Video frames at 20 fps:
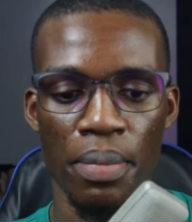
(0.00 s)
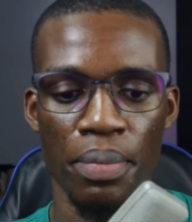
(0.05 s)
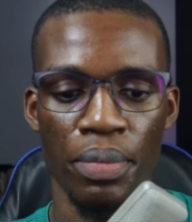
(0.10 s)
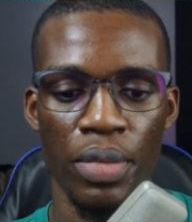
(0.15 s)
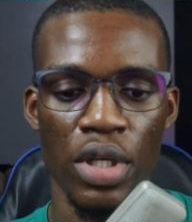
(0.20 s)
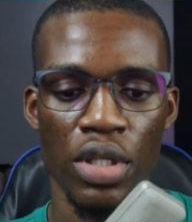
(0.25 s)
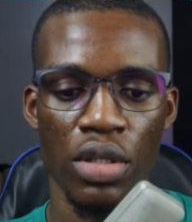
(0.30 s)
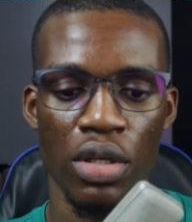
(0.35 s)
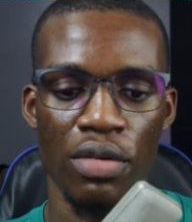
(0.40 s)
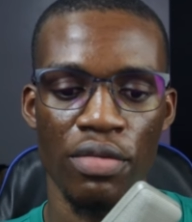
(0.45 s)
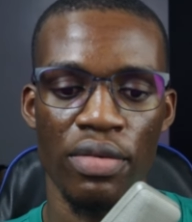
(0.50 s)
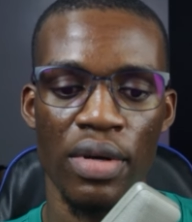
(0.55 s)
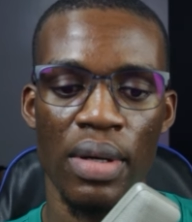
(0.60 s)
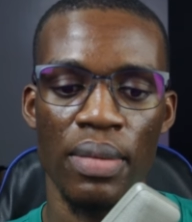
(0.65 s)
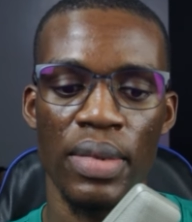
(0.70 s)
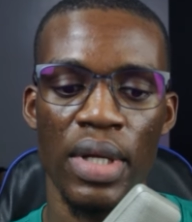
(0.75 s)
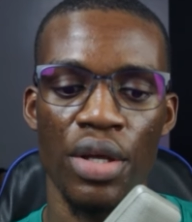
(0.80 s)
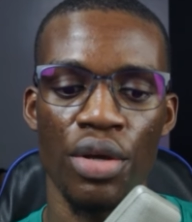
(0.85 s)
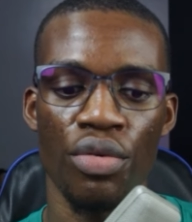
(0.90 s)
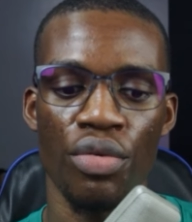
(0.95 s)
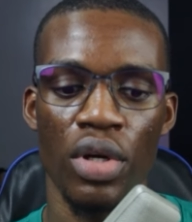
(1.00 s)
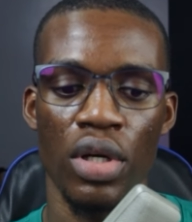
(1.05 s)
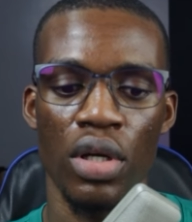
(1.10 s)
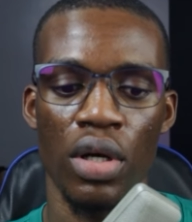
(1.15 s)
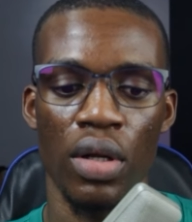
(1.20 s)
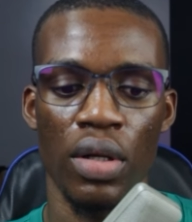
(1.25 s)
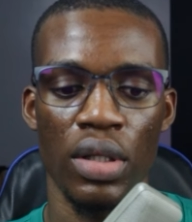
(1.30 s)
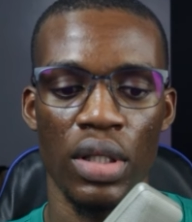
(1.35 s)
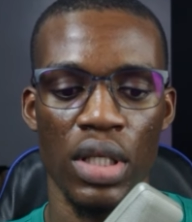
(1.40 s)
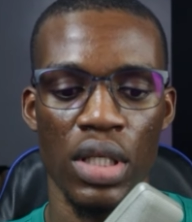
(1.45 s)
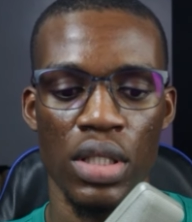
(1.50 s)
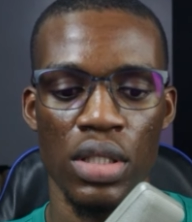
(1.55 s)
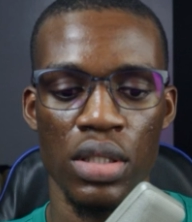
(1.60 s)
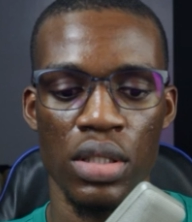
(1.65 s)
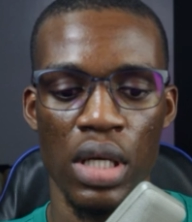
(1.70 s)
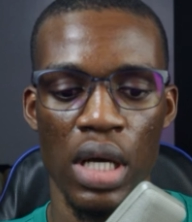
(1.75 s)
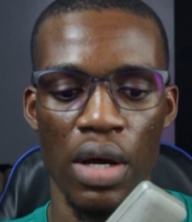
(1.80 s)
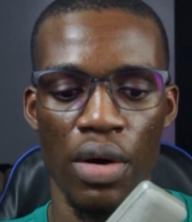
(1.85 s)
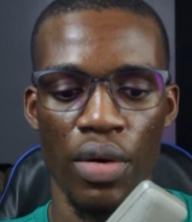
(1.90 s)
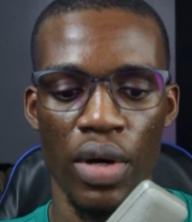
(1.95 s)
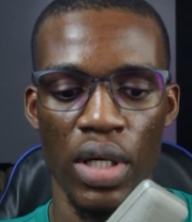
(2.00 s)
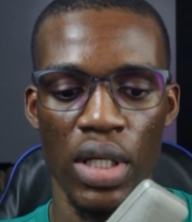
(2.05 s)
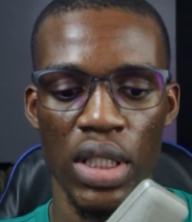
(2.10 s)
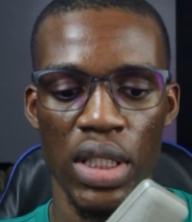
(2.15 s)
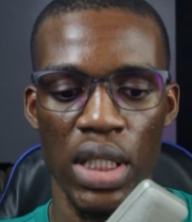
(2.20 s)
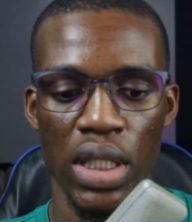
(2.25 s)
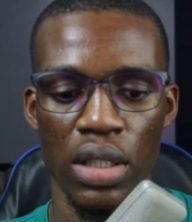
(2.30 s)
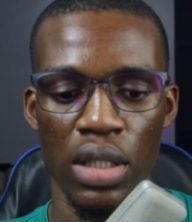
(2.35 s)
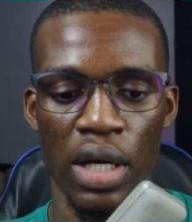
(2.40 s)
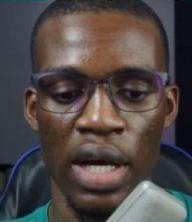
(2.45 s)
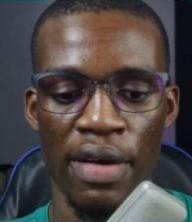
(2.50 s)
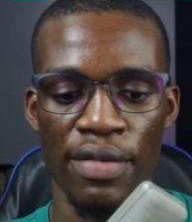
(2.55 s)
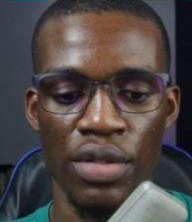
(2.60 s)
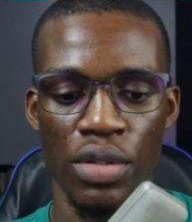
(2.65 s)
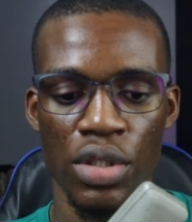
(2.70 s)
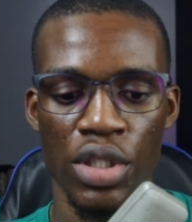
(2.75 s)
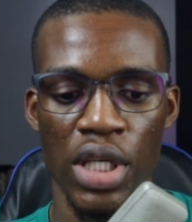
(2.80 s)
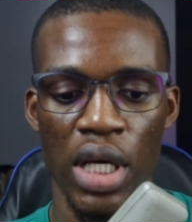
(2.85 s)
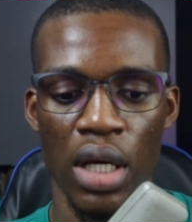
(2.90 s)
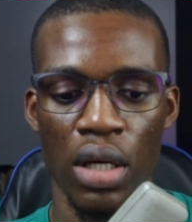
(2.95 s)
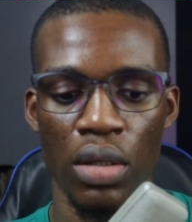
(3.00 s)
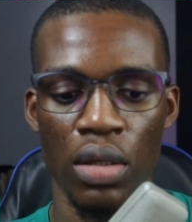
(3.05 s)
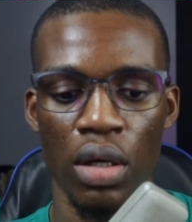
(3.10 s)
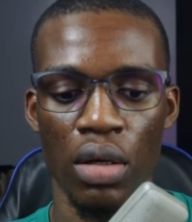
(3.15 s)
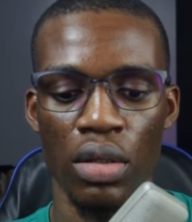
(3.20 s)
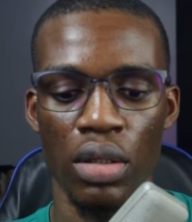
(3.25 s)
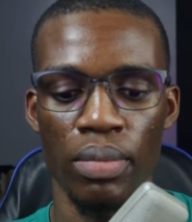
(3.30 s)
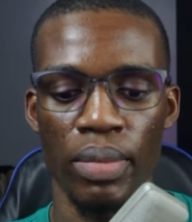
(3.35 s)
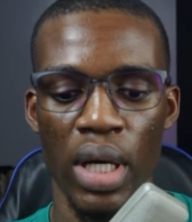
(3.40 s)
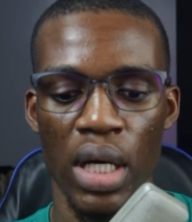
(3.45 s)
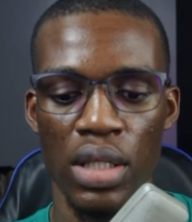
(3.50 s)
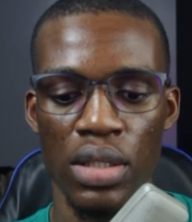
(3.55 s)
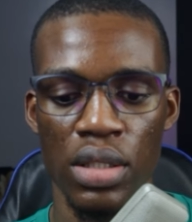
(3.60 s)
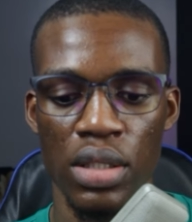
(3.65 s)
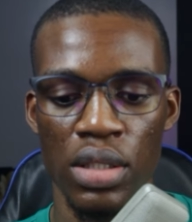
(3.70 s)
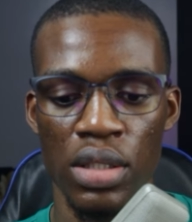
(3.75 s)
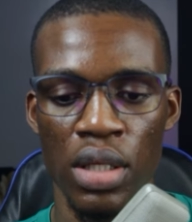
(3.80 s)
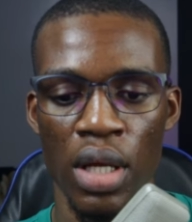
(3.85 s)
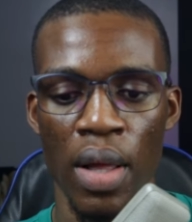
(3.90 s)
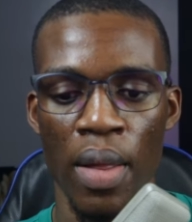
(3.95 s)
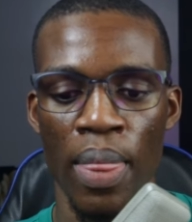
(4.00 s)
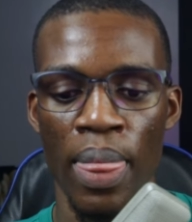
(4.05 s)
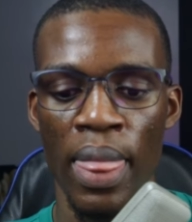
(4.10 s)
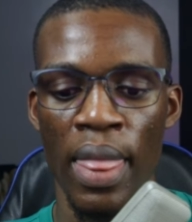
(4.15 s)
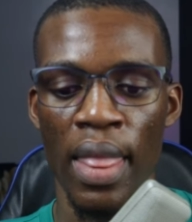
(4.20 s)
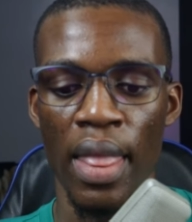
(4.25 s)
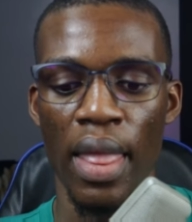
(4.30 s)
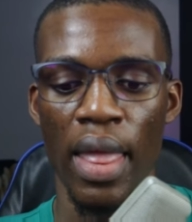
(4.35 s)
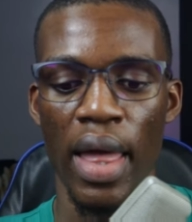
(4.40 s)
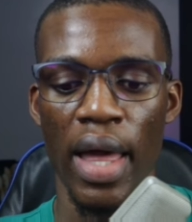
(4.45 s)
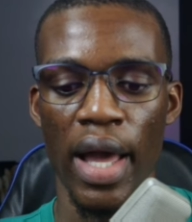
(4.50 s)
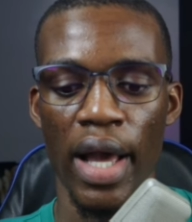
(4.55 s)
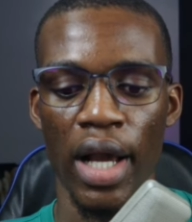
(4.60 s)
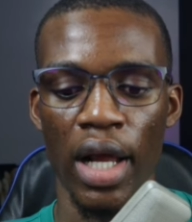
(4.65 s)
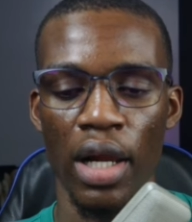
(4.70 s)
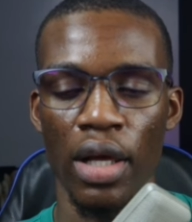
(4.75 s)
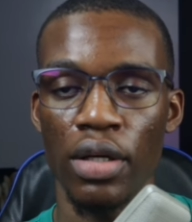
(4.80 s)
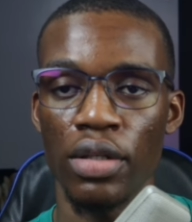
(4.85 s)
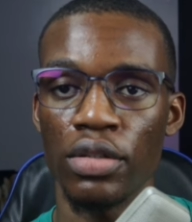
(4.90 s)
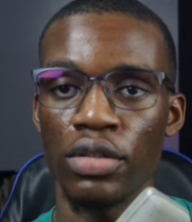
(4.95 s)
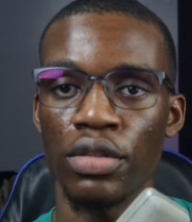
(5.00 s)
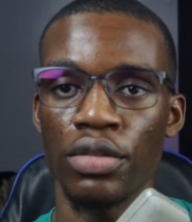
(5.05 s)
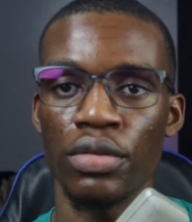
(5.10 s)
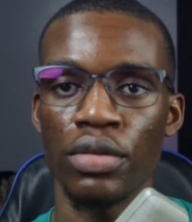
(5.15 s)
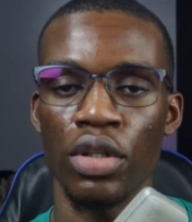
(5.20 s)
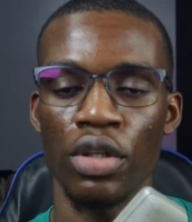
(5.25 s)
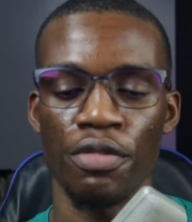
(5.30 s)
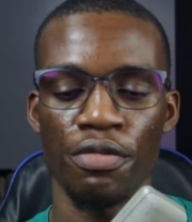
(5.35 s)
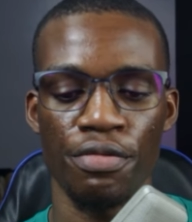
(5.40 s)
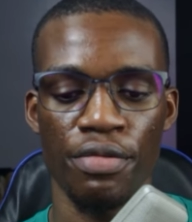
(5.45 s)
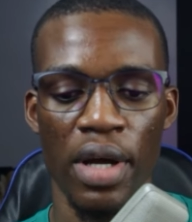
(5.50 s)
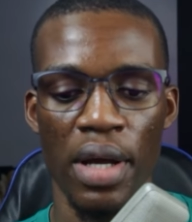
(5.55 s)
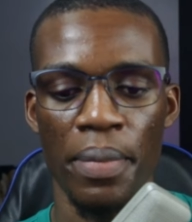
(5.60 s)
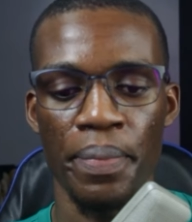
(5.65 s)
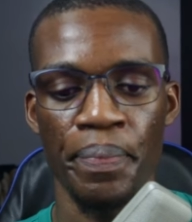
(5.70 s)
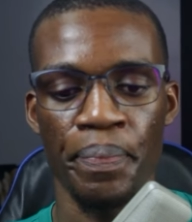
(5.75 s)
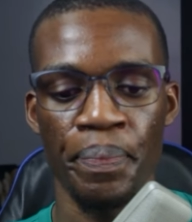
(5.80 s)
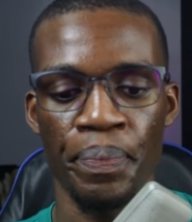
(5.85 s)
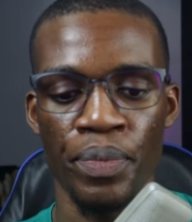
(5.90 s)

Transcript: Please confirm that you read all this. I read it, and you have to check on all the boxes and click on confirm.